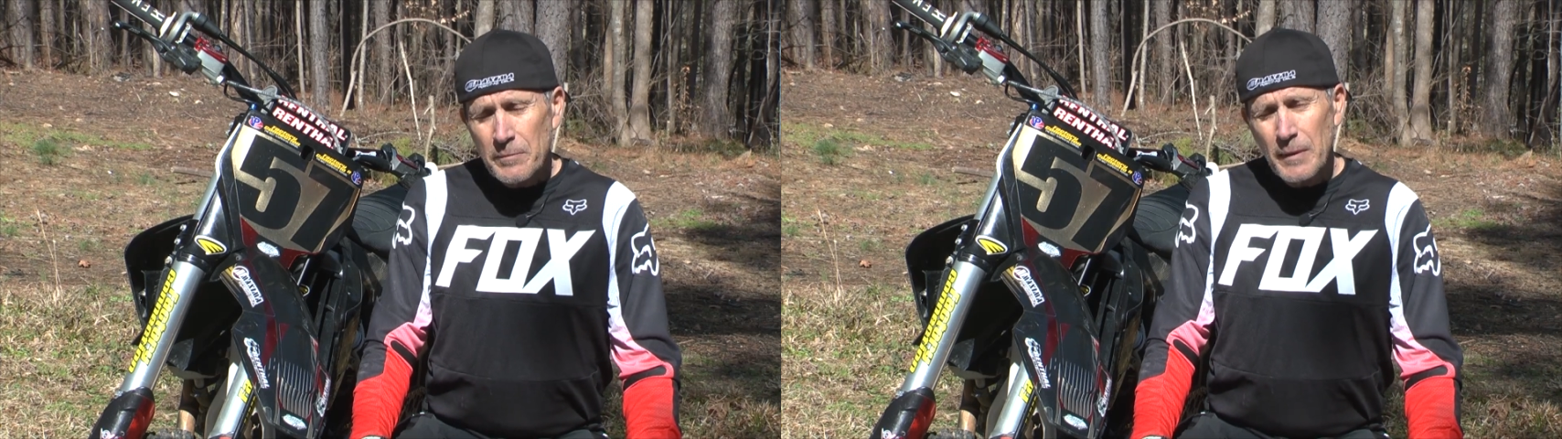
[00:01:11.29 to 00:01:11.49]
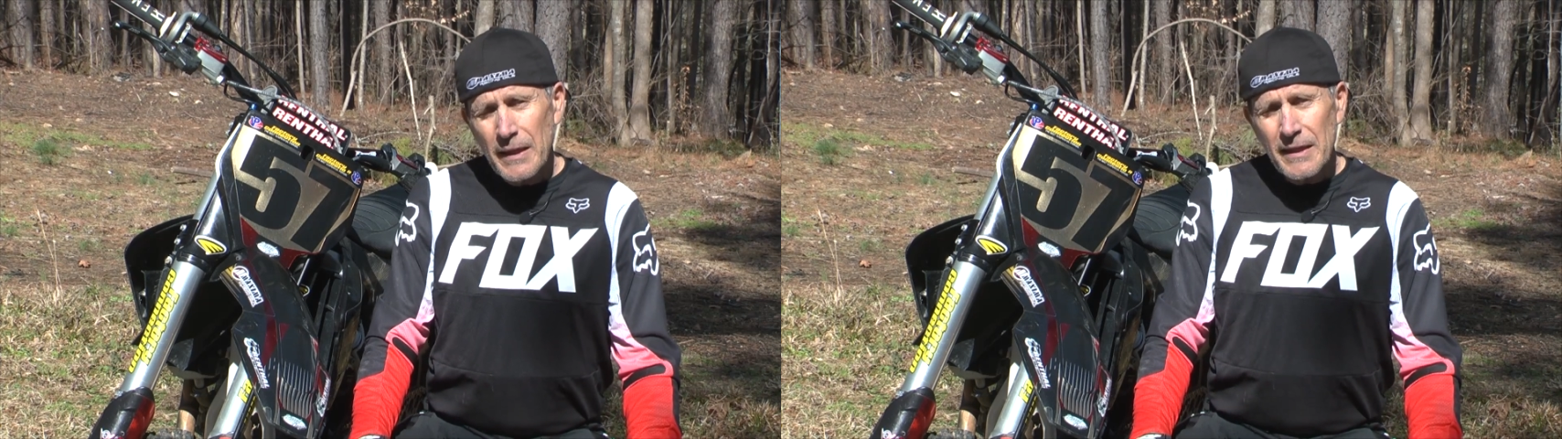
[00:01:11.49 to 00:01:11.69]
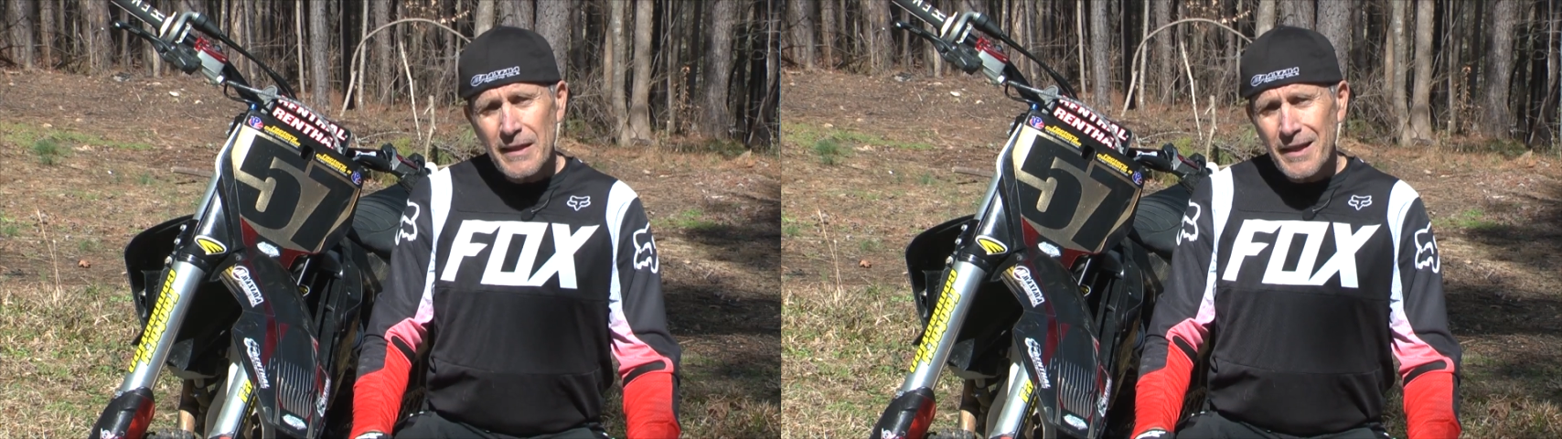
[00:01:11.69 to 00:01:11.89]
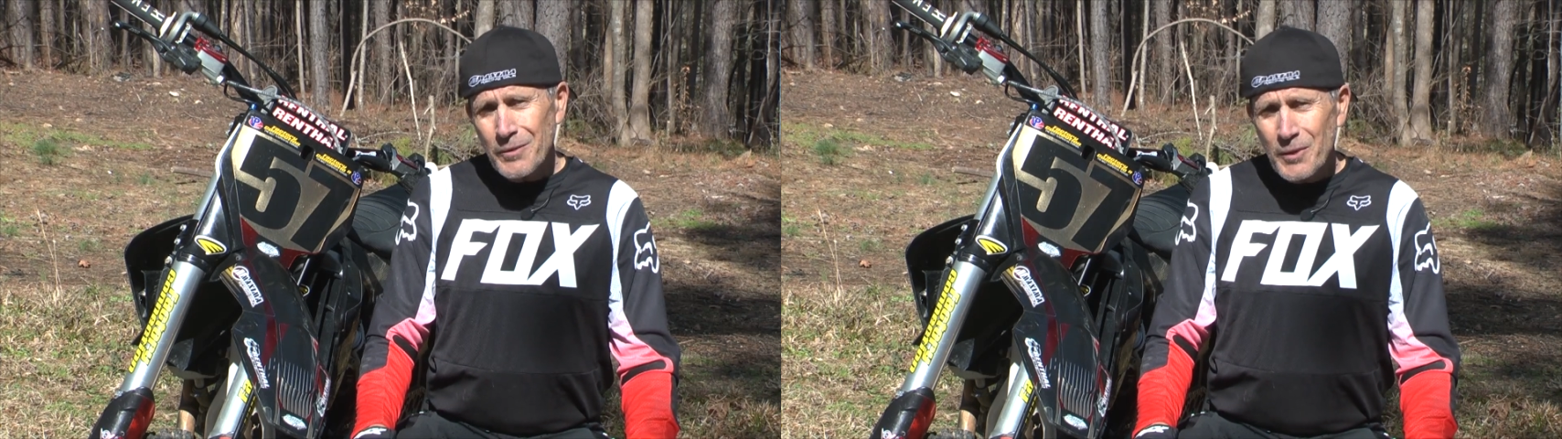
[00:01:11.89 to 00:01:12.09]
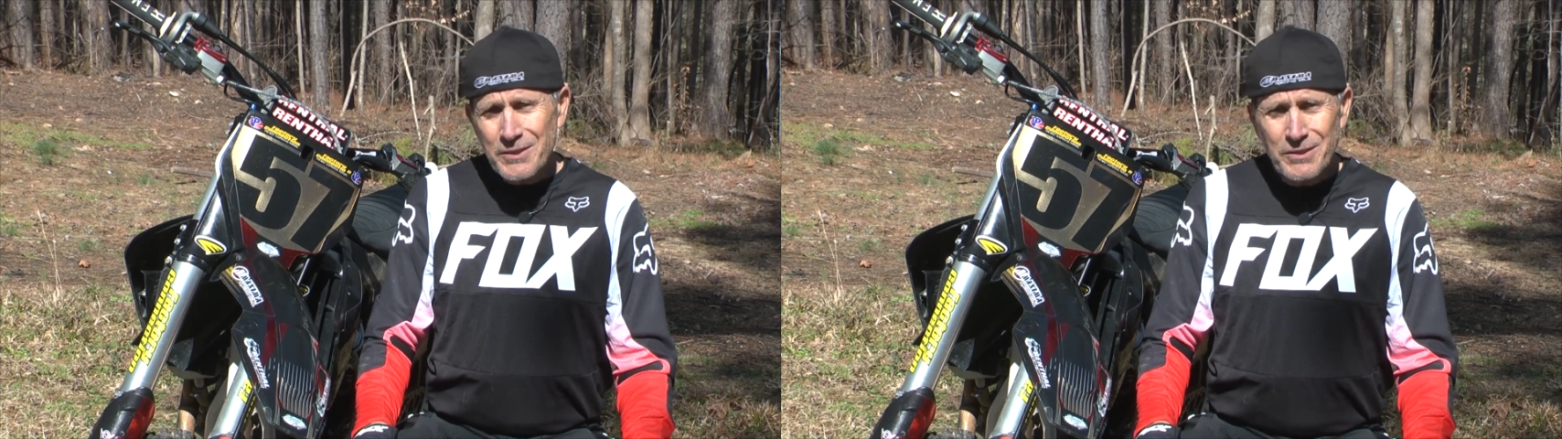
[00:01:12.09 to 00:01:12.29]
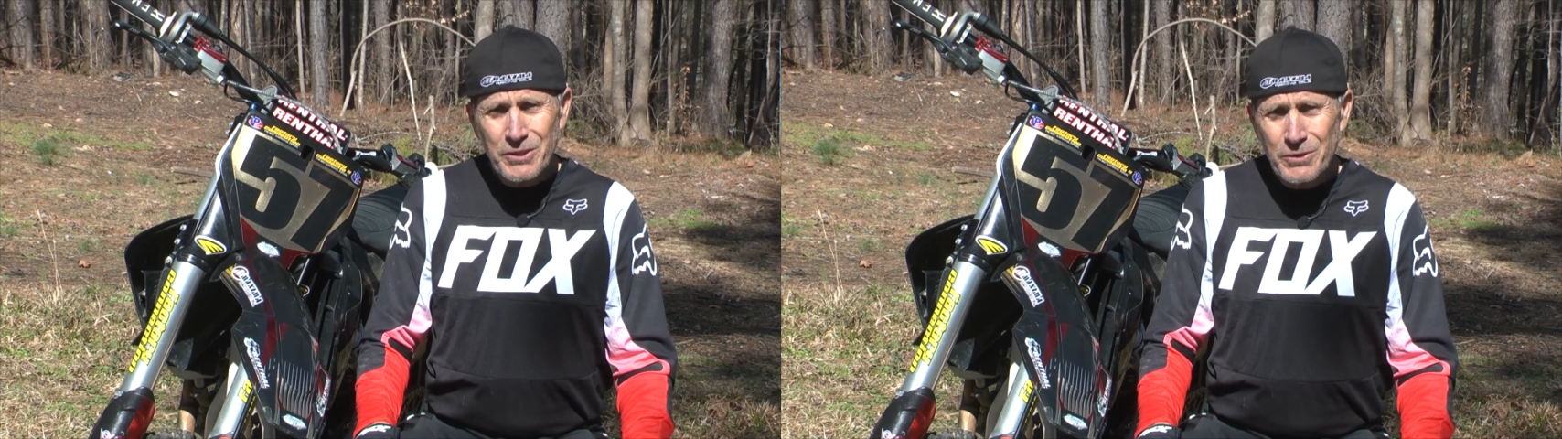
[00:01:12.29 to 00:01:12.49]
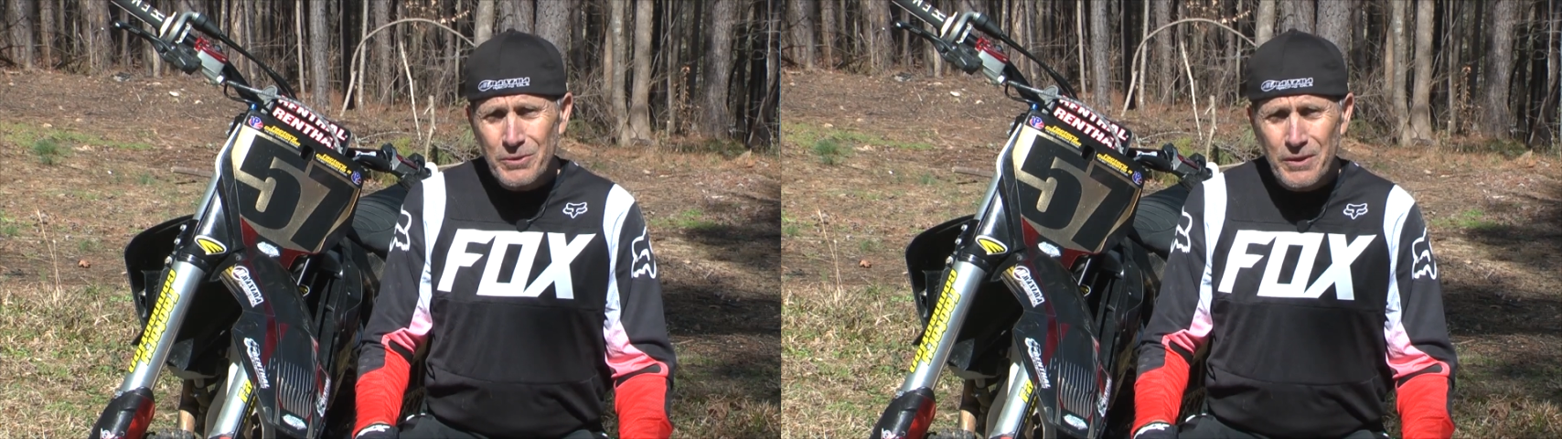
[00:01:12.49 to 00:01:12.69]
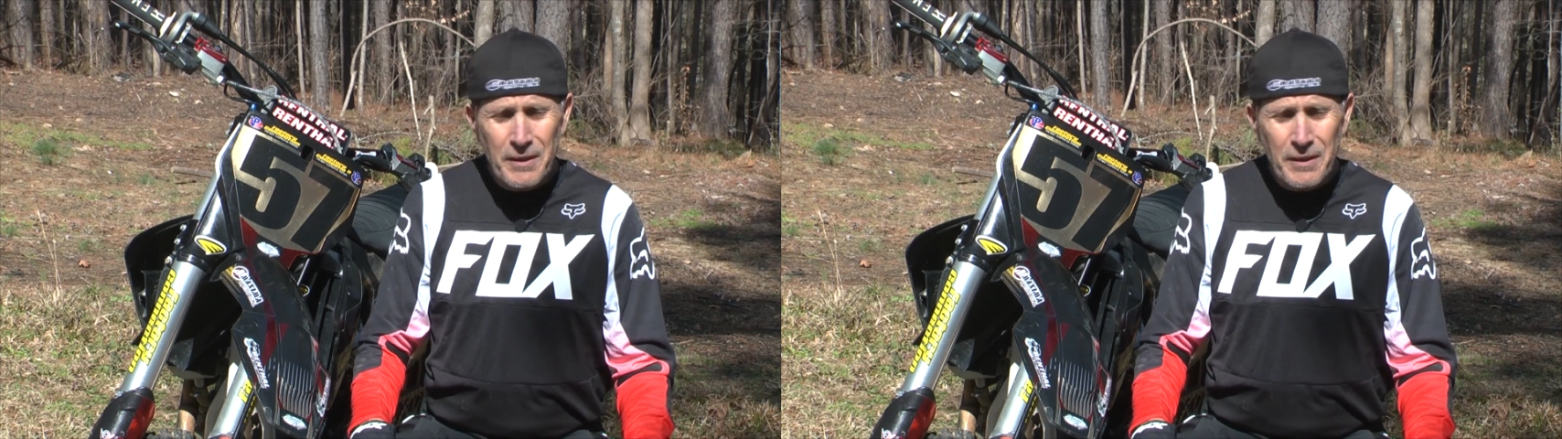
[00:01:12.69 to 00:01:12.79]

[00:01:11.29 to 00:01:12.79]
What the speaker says: But I wasn't sure.